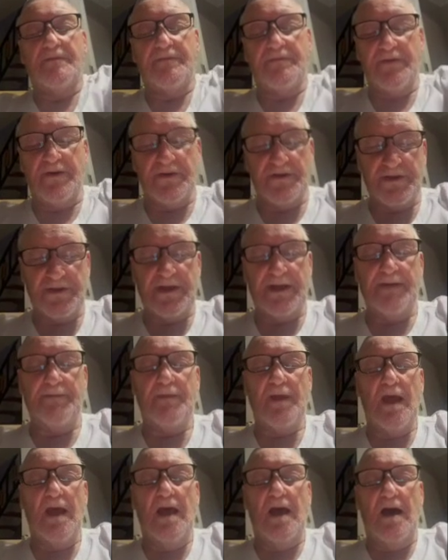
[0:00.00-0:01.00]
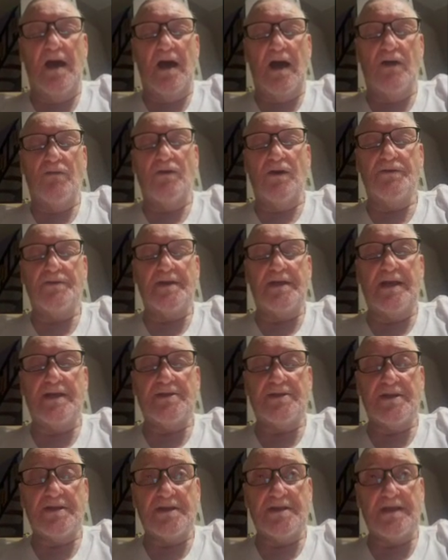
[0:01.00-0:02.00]
firstly, I wrote the
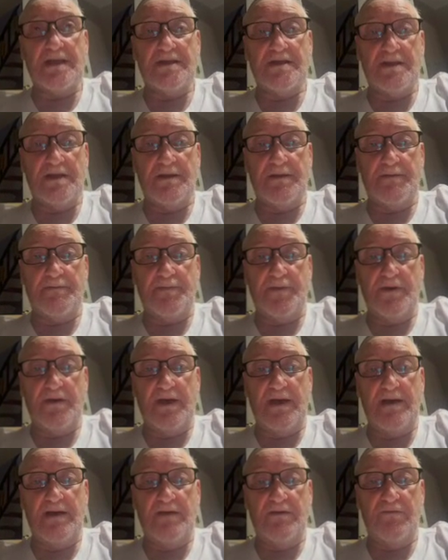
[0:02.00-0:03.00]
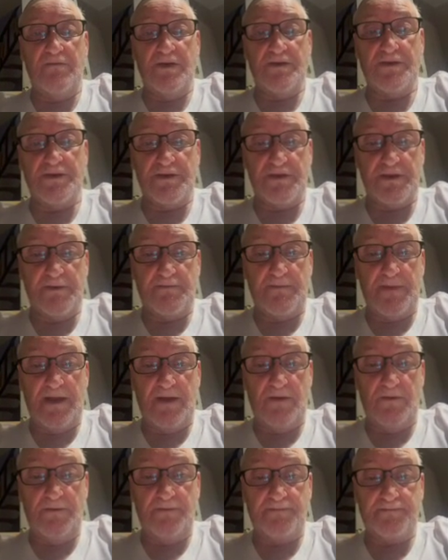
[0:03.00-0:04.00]
letter and sent it by registered
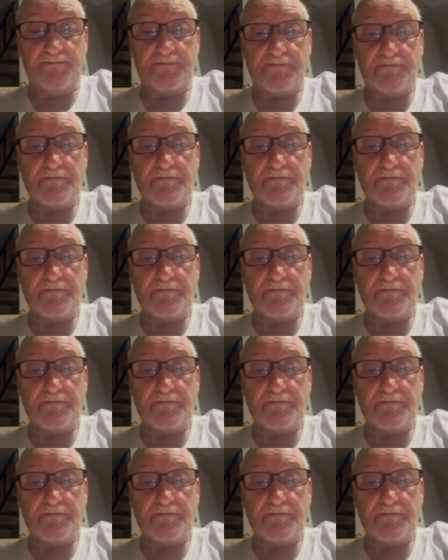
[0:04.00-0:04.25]
mail.